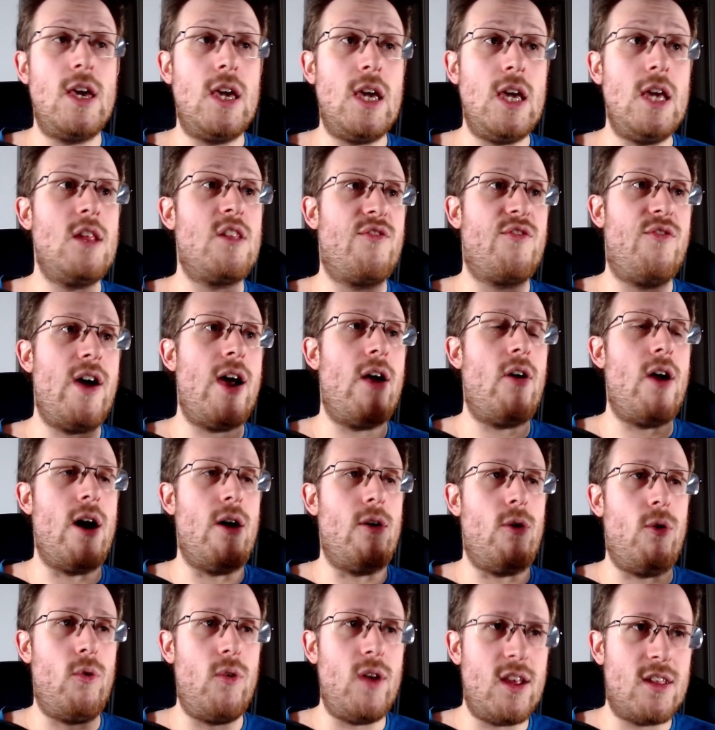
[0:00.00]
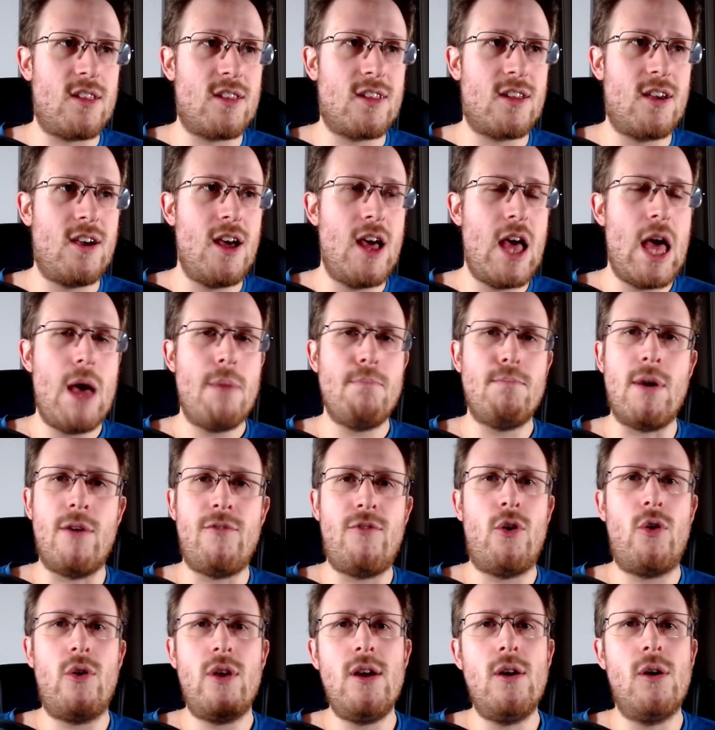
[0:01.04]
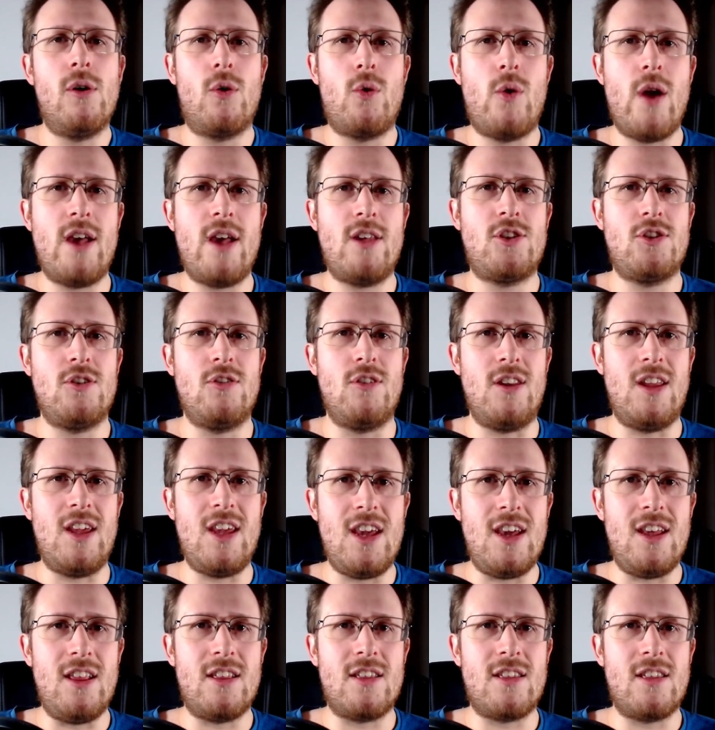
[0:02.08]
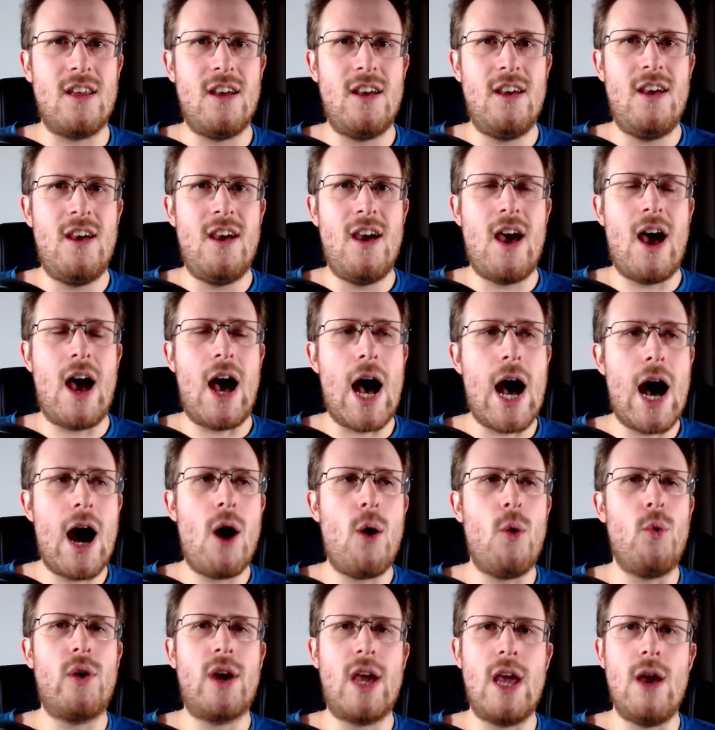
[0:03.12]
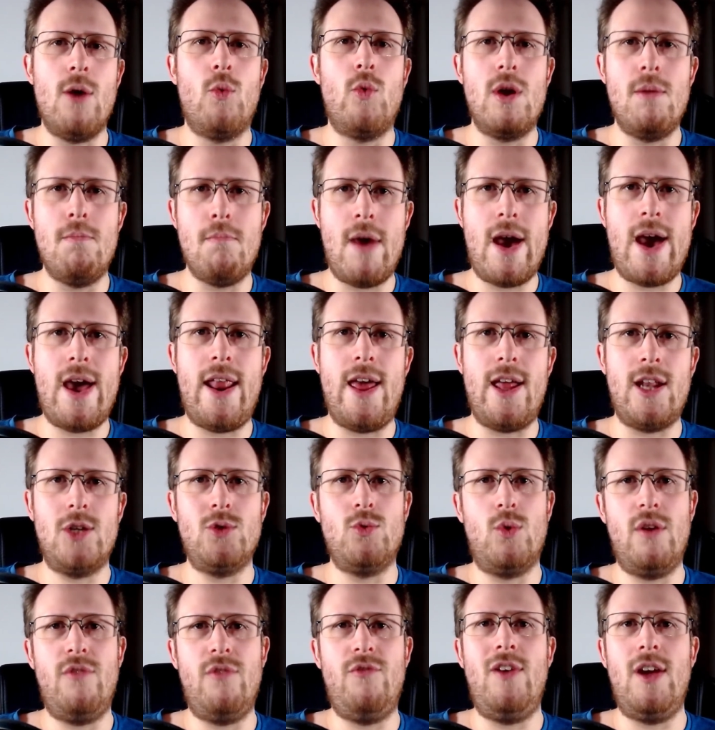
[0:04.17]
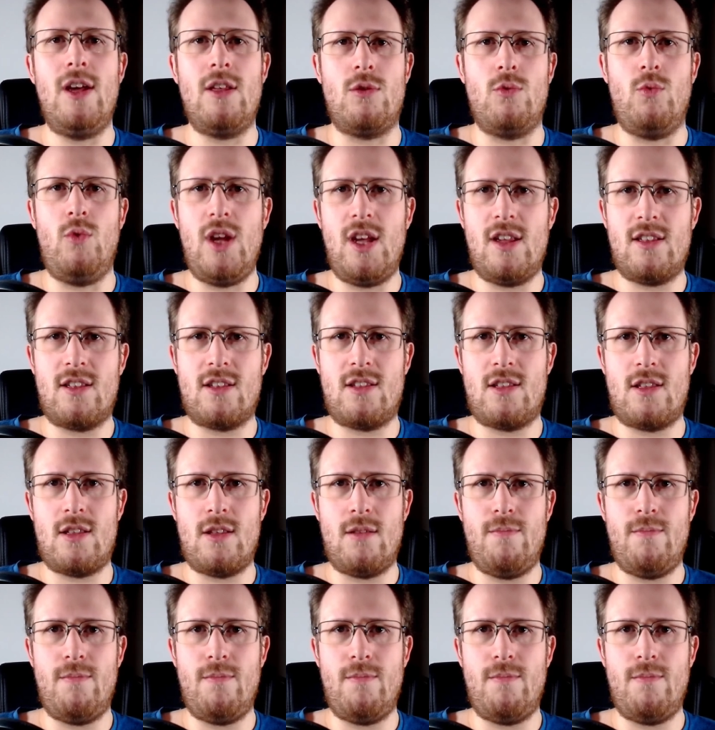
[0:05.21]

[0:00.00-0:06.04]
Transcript: is there a risk, but the real question is how can we manage with these risks?